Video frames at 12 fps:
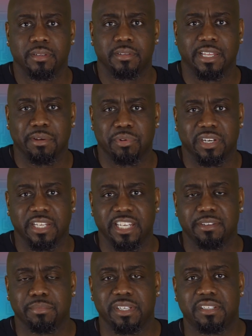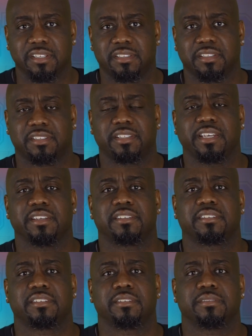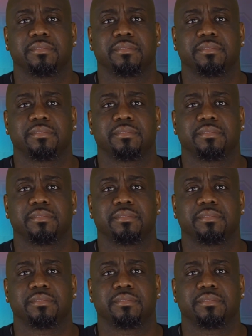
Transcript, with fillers: that would lead me to success.